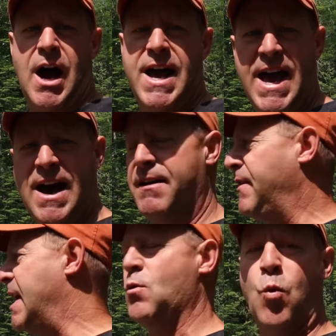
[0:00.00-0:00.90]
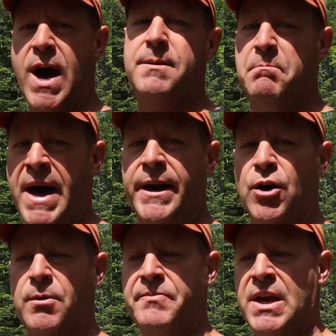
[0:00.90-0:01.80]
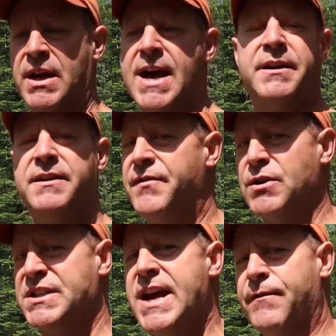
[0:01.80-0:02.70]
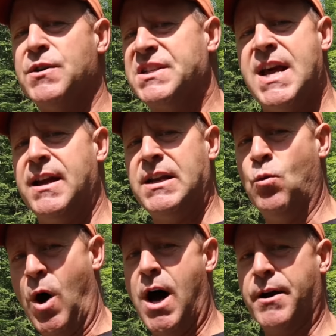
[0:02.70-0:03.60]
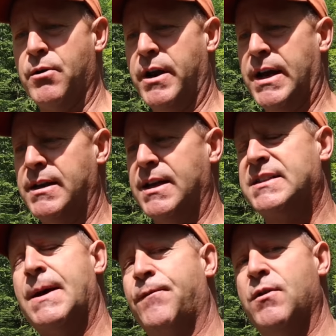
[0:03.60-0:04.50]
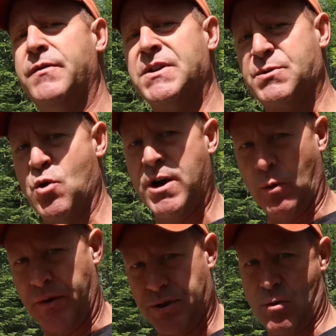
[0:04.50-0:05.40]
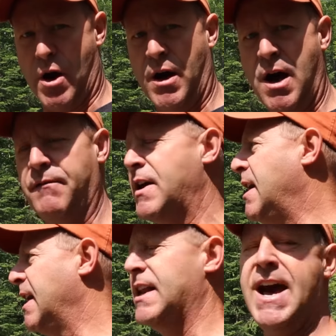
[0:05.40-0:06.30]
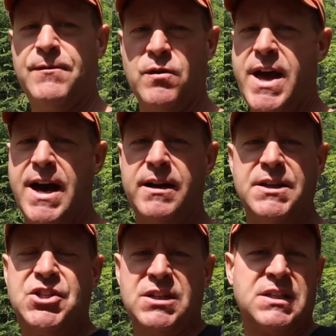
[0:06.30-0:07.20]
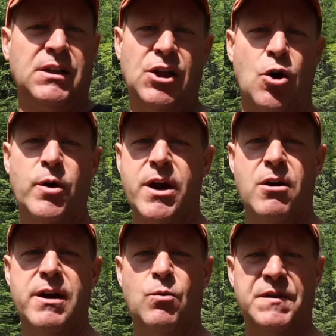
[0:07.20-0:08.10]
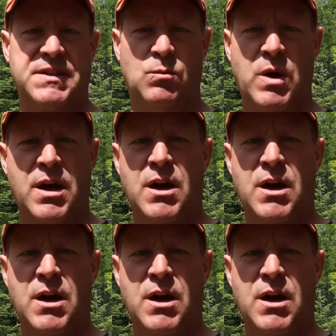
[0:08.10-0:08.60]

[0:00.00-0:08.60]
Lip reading: I have a wet meadow. And there's never standing water in it, except for in the spring when there's runoff. And after that, it's just a low area with some